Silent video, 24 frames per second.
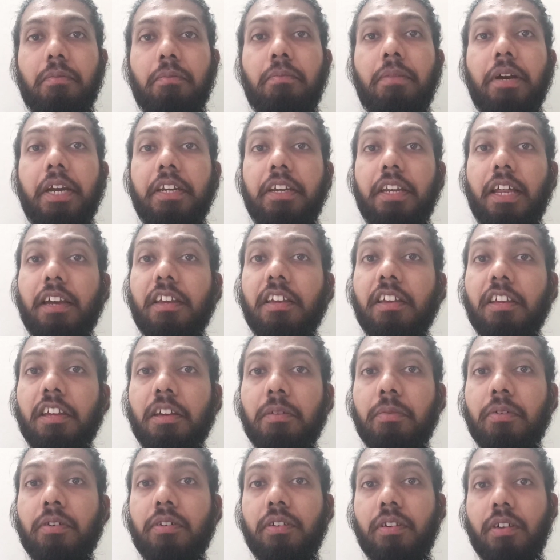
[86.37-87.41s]
By talking
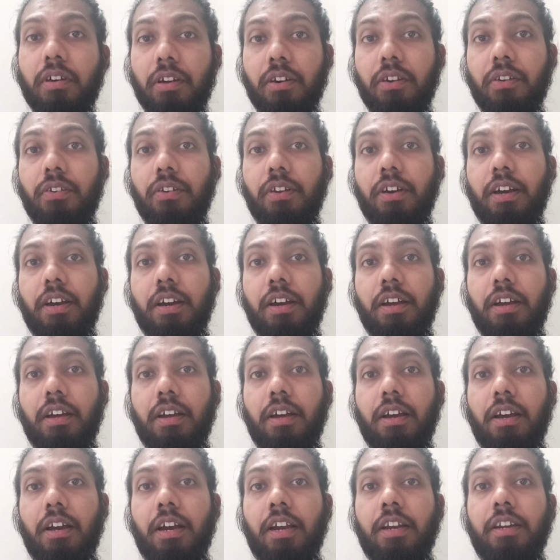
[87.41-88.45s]
about corona
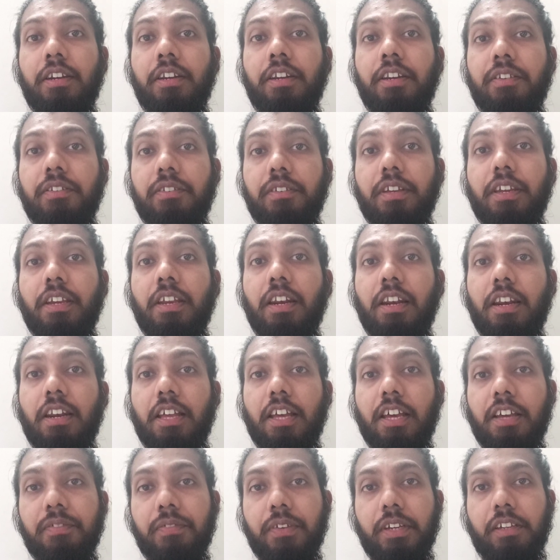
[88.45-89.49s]
and its ill
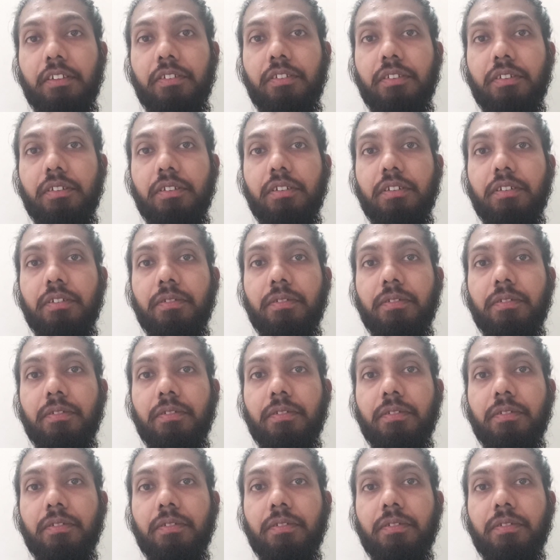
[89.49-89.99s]
effects,